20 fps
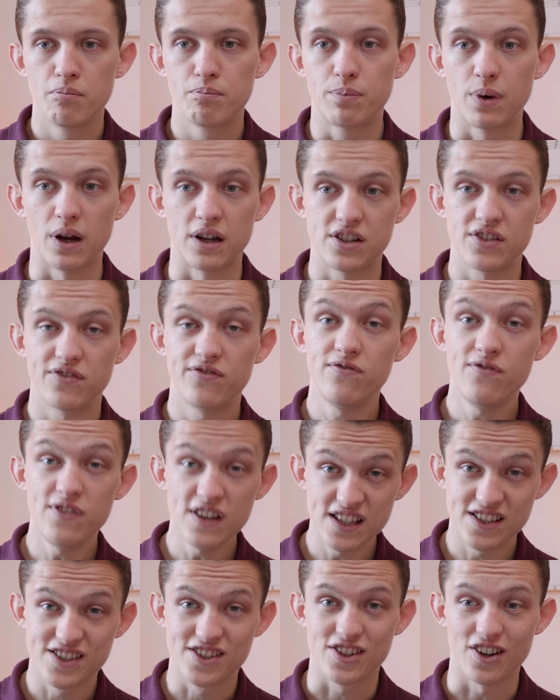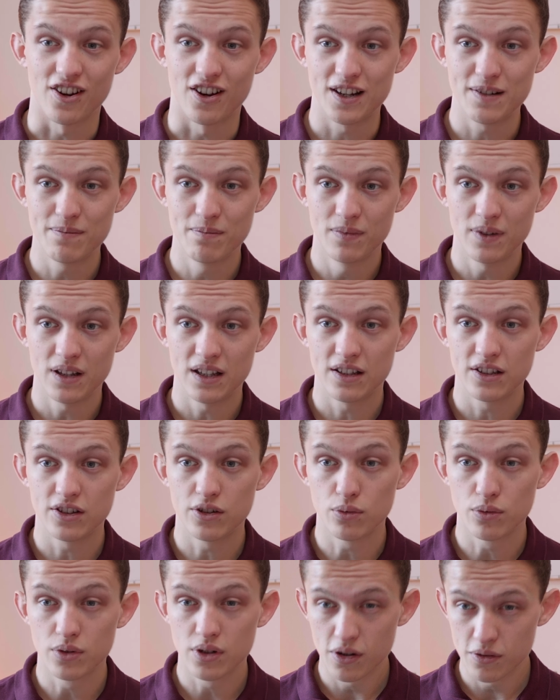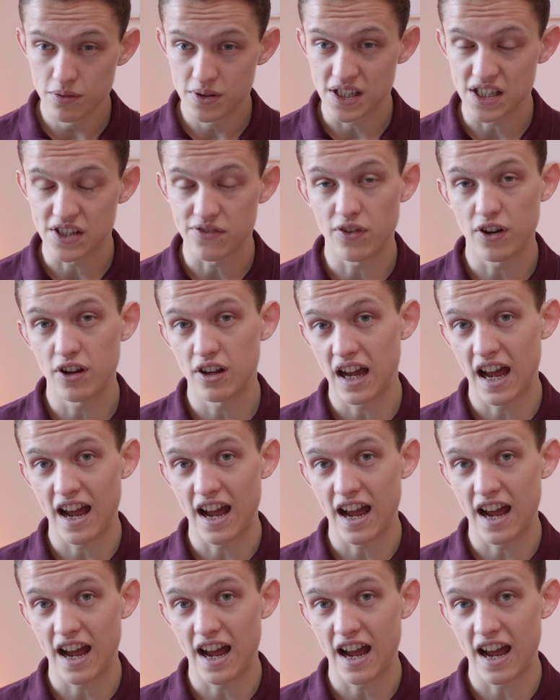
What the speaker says: But this time, you'll notice that